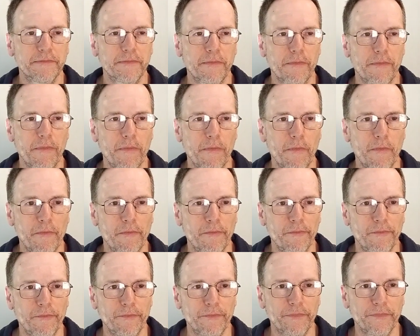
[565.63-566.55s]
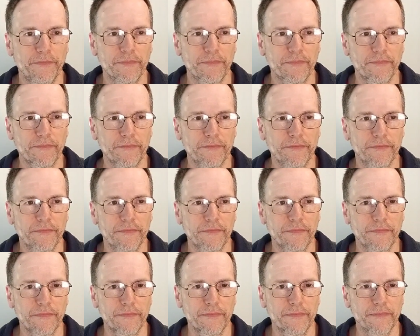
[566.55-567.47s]

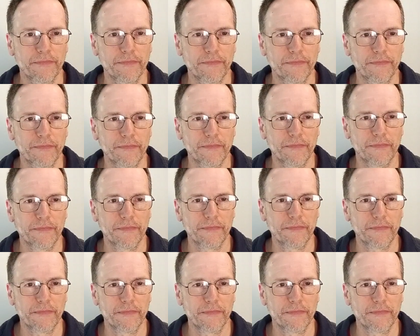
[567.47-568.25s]
Nothing is said.